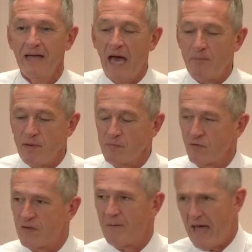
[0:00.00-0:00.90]
And people
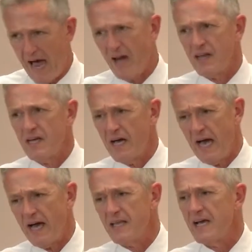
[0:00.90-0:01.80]
say, but how do you,
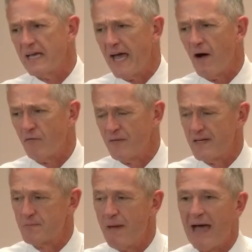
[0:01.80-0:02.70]
how do you account for
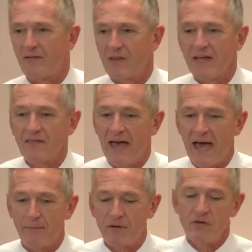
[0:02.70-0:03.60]
this bad thing that
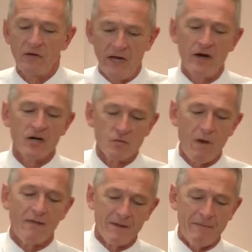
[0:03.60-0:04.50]
happened to you? Here's
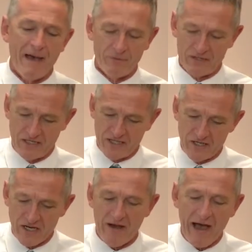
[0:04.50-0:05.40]
what the Bible says.
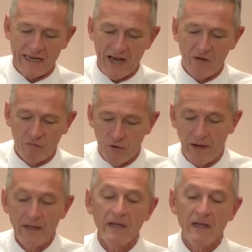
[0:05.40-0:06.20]
Here's how I account for it.